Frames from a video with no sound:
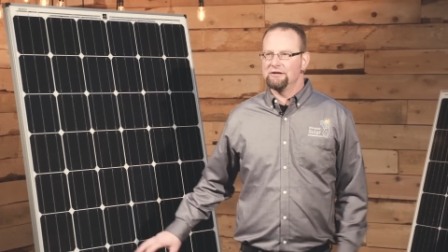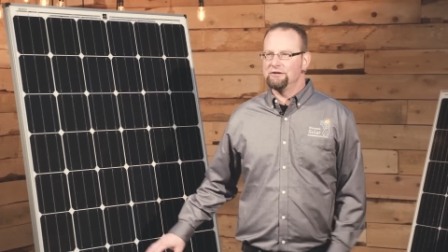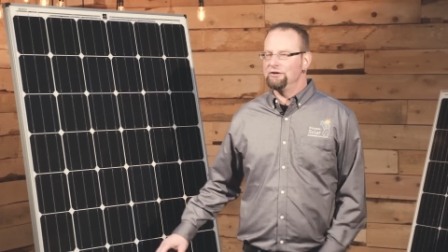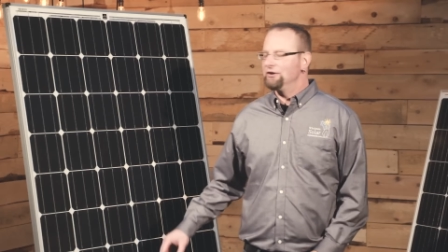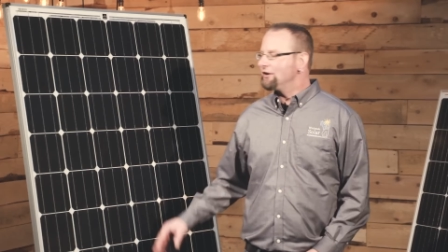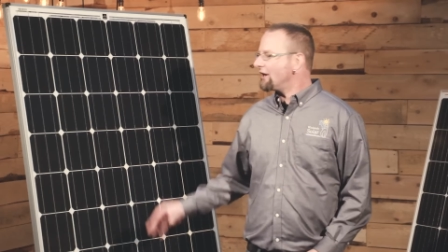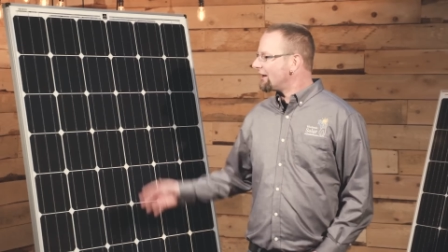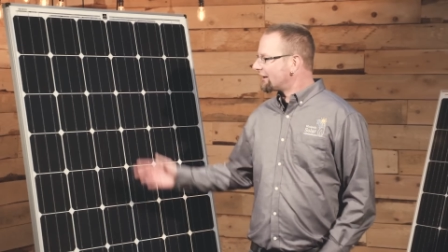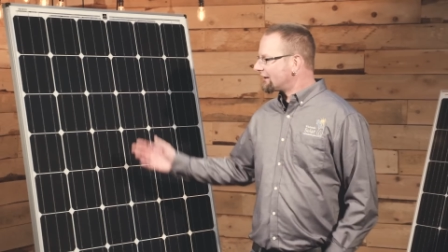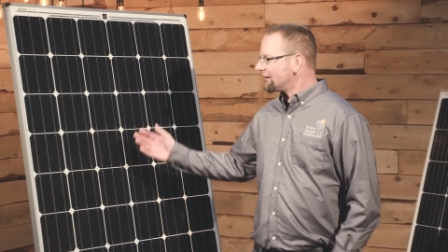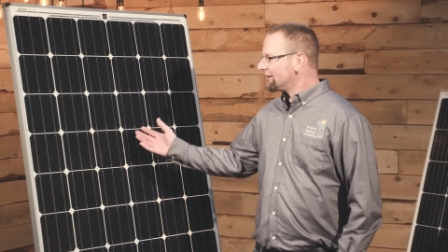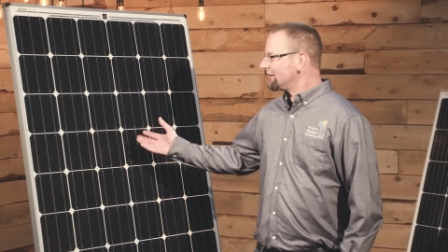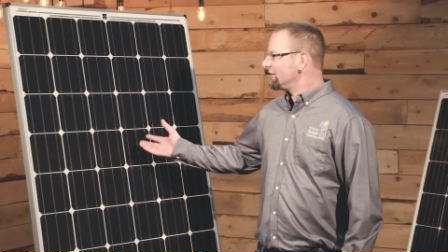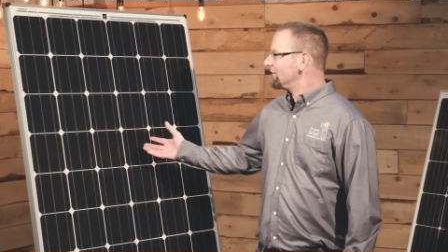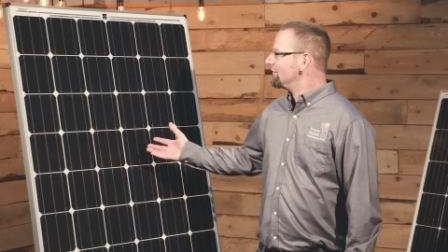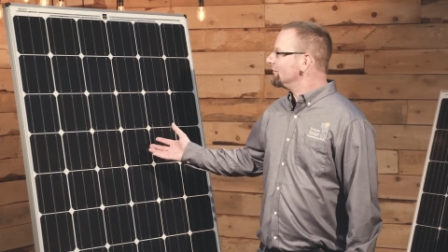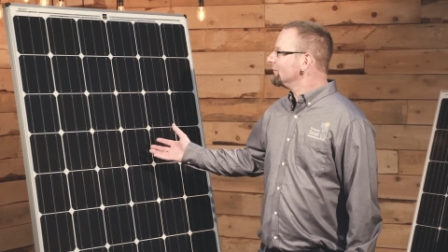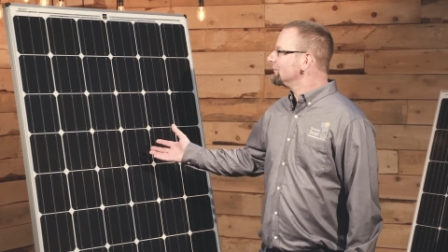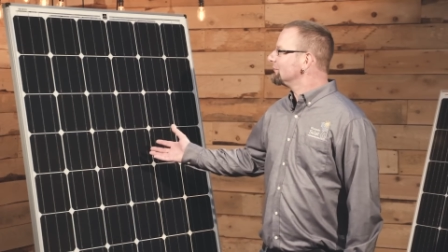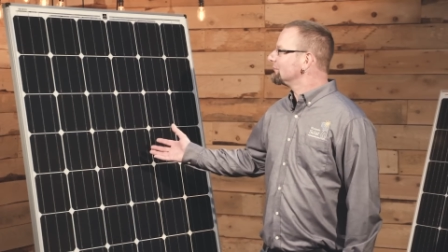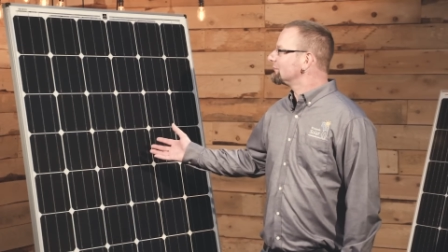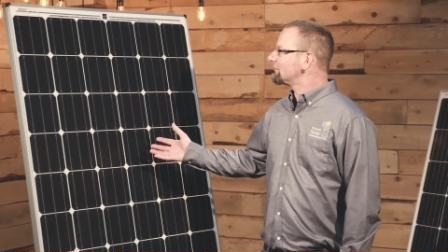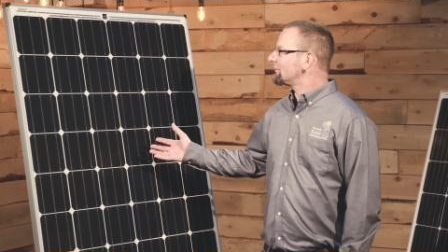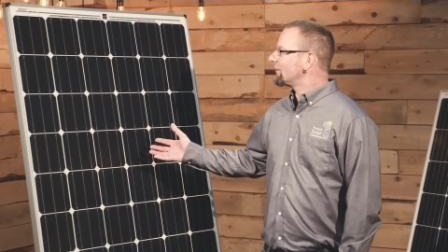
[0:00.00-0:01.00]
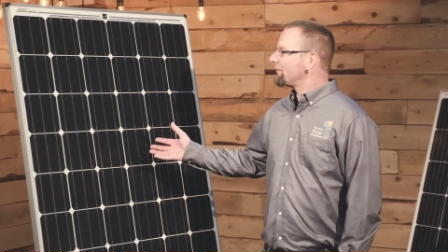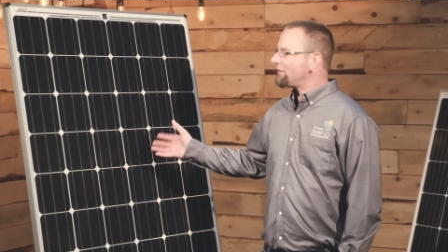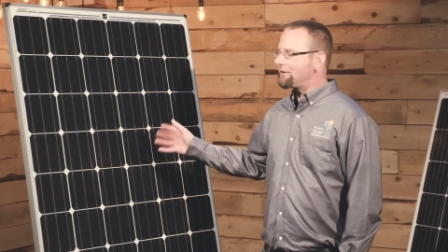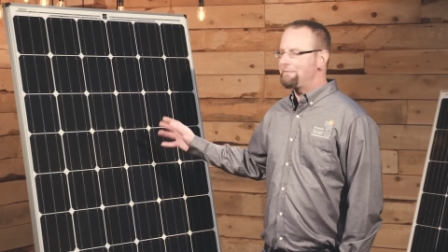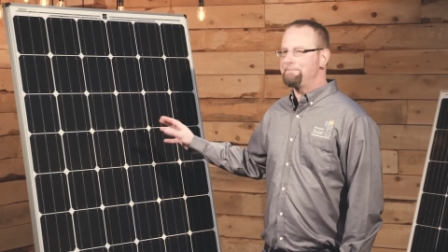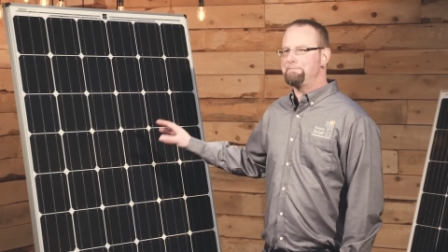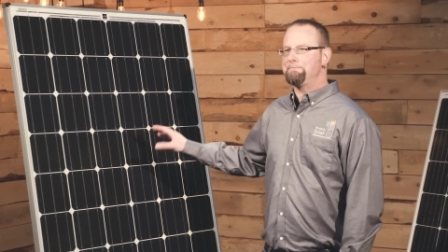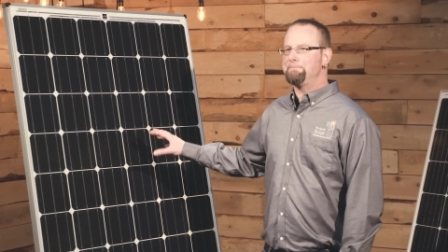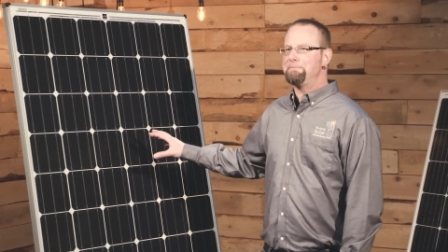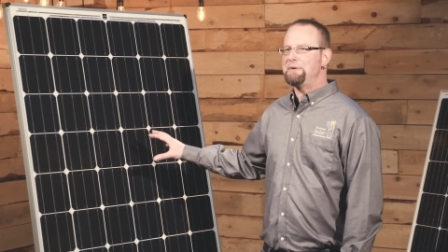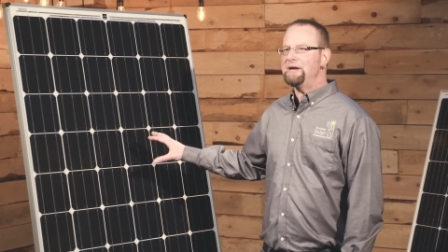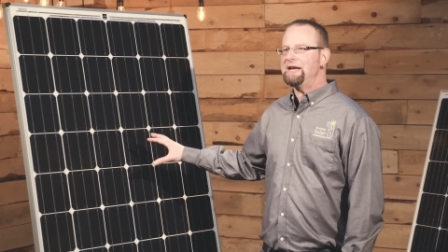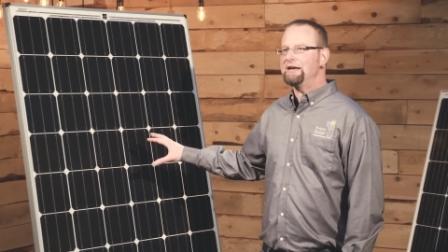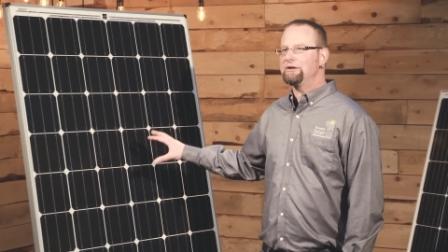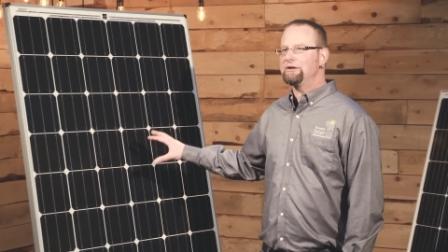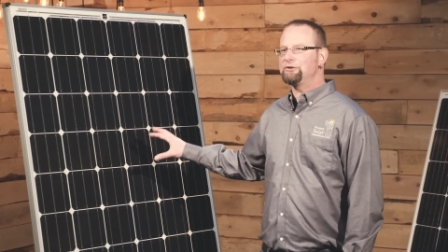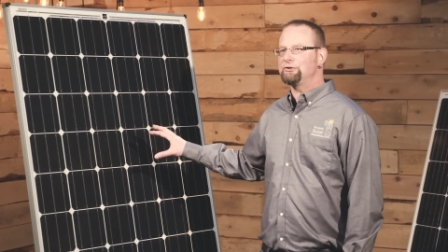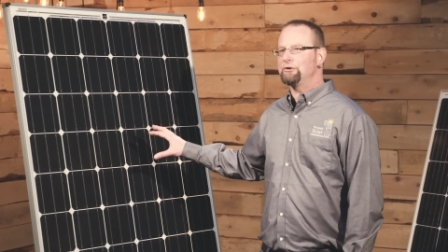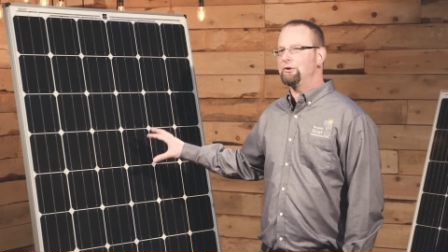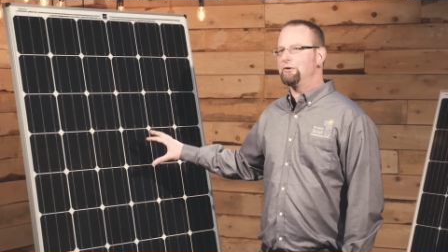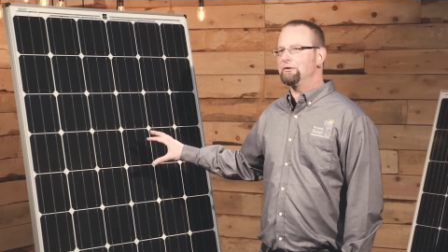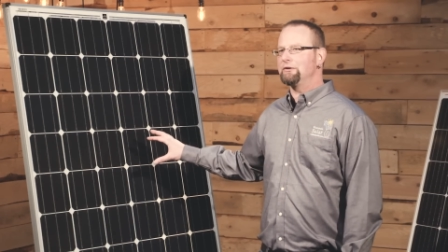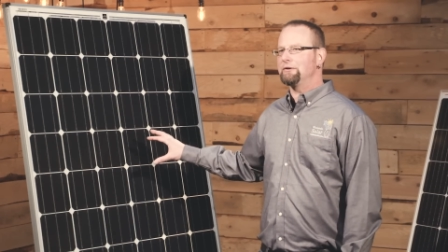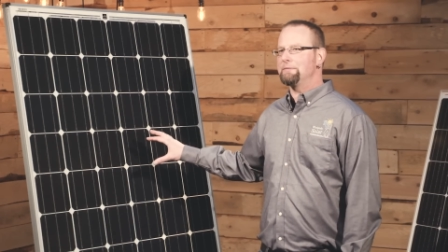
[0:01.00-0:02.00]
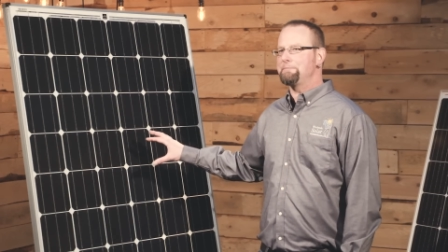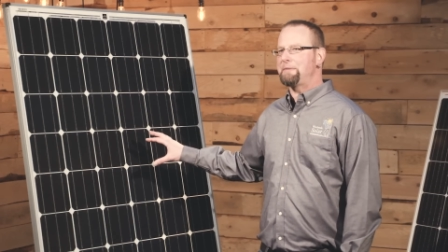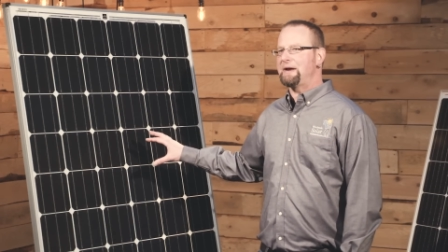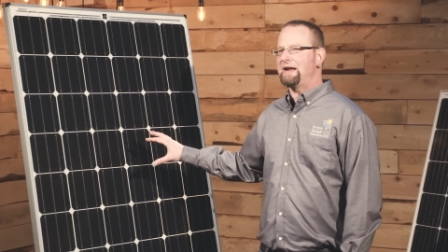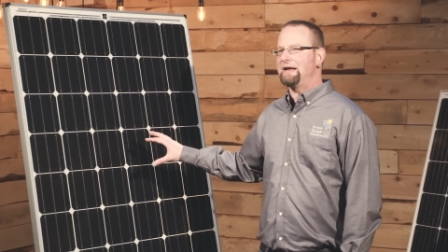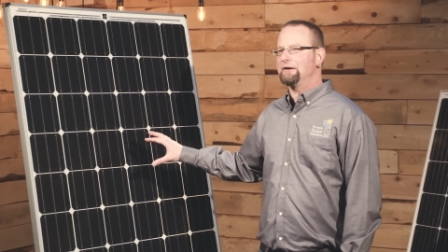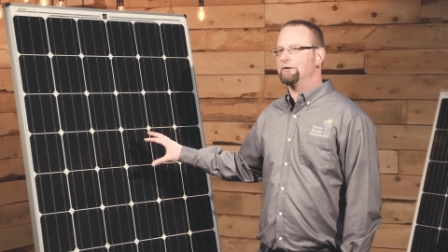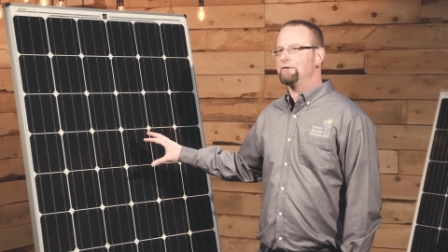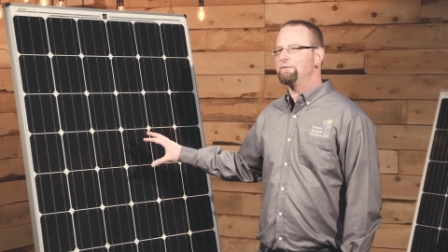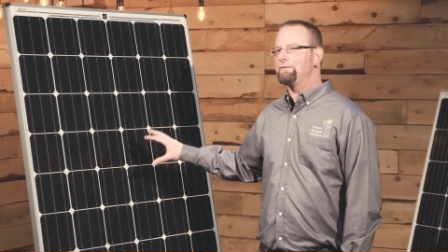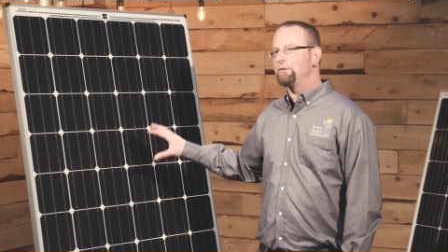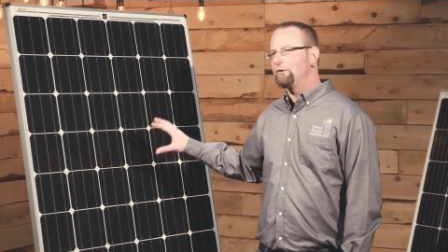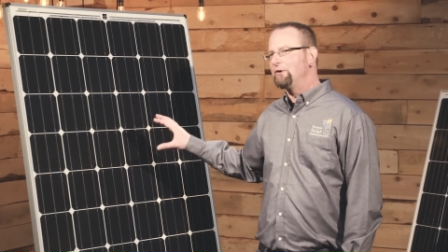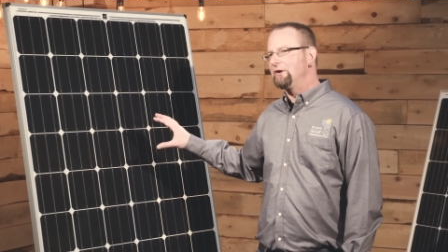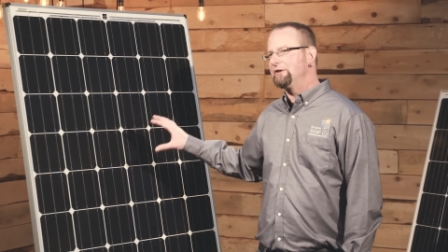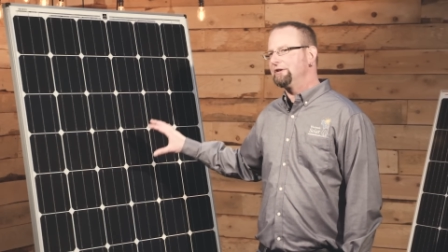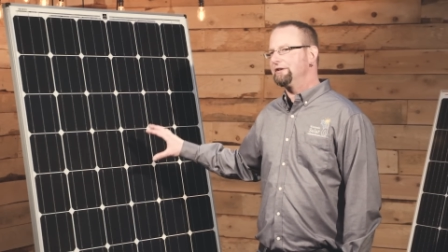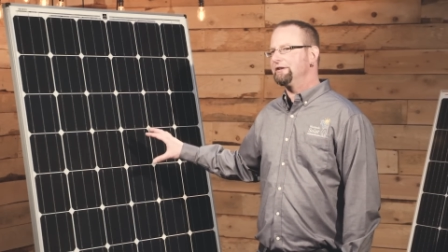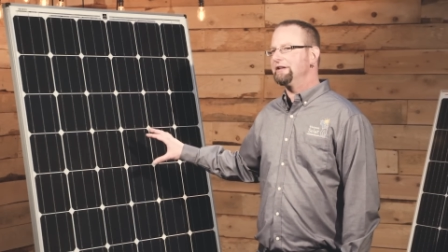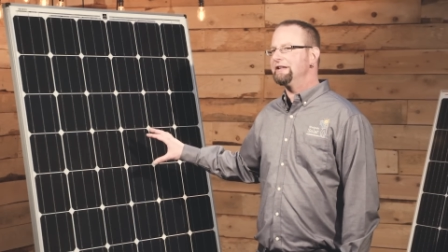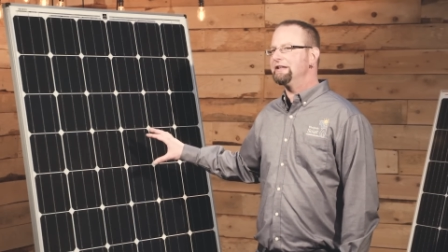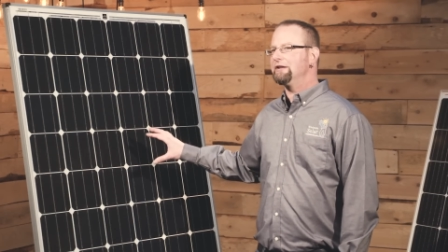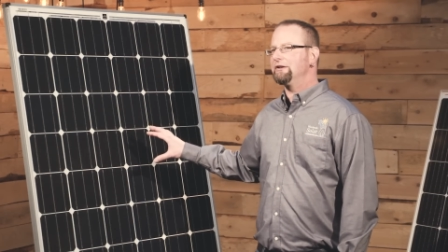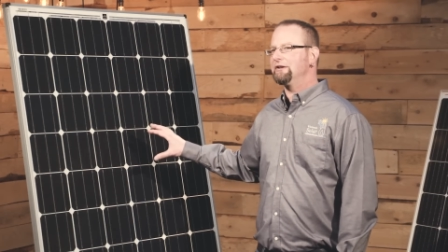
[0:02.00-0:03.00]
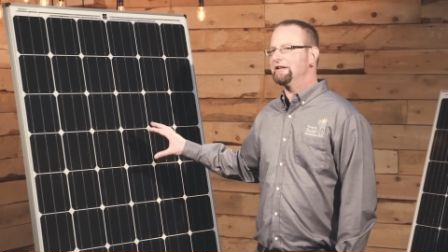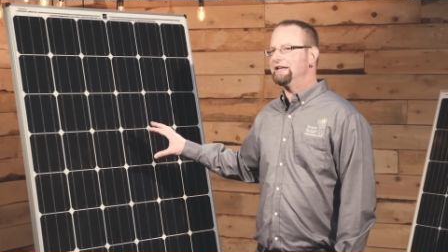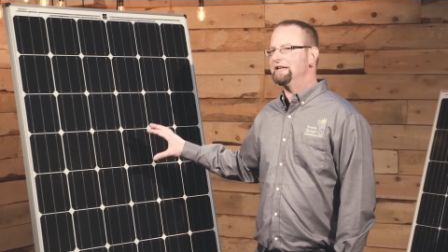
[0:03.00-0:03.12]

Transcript: you're not going to use the big solar panel for a little